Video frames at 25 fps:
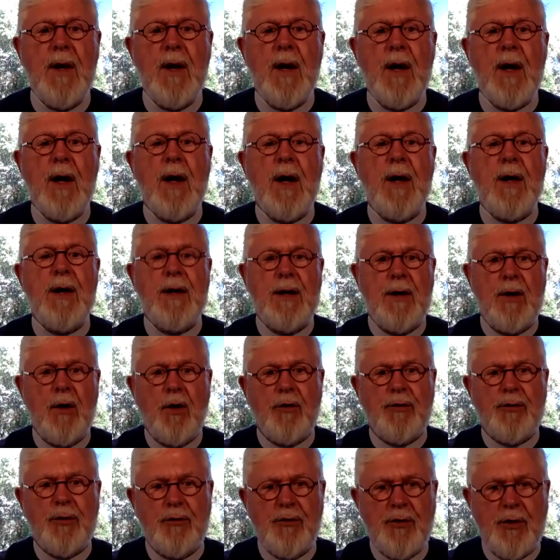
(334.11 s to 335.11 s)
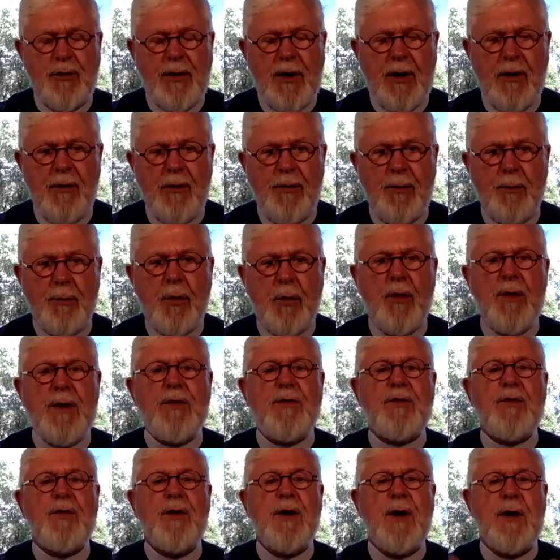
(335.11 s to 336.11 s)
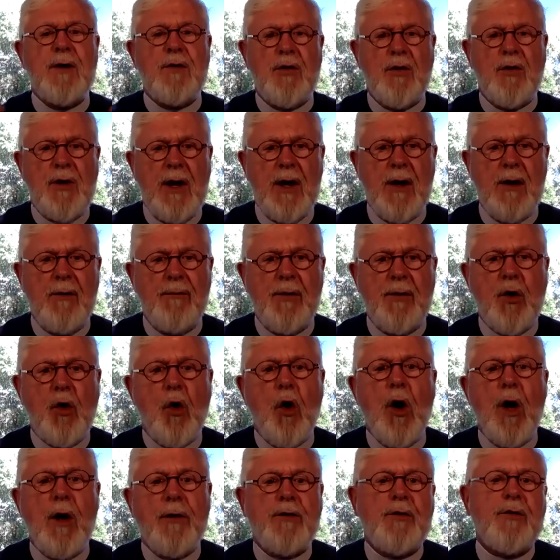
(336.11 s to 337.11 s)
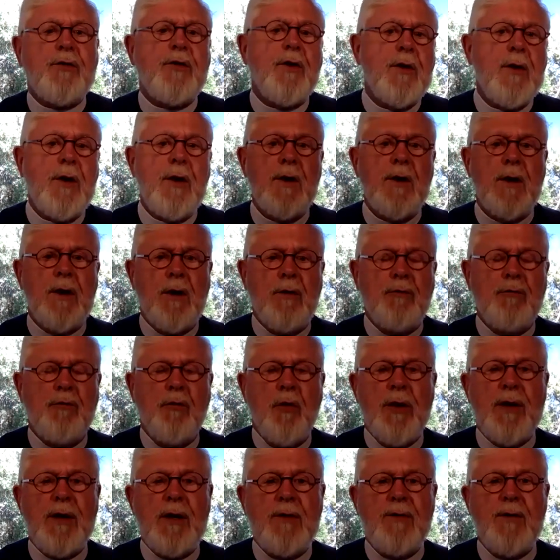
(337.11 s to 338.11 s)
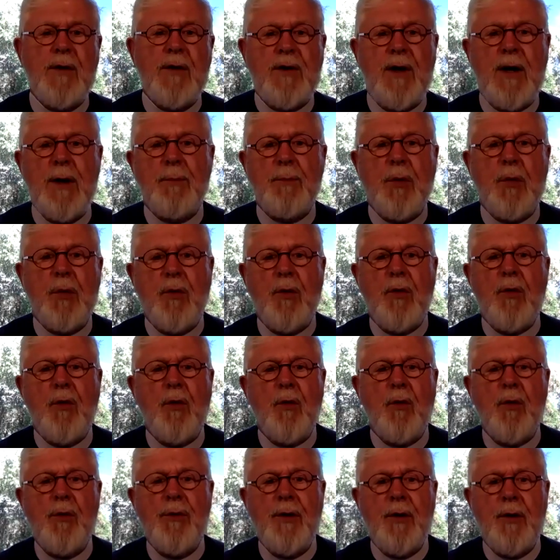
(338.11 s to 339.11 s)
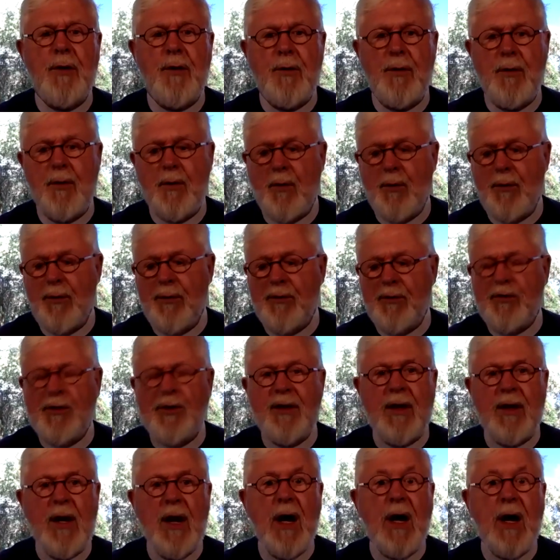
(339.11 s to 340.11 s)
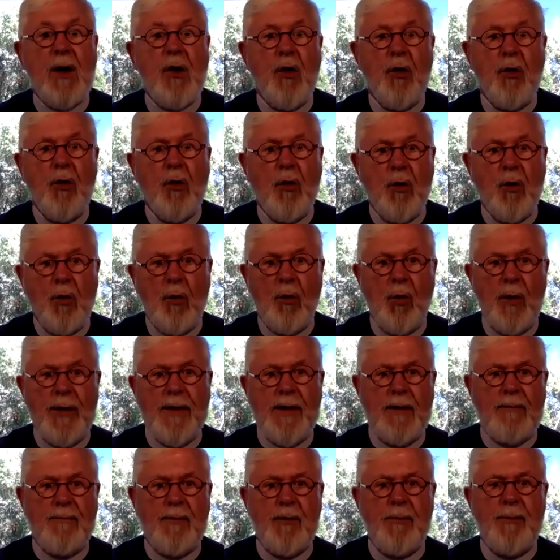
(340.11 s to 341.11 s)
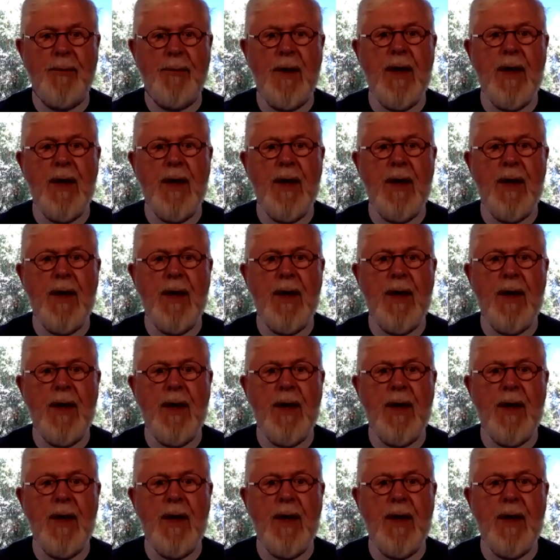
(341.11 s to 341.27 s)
It also took care of the priests, and it took care of the costs of running the temple or the synagogue or whatever.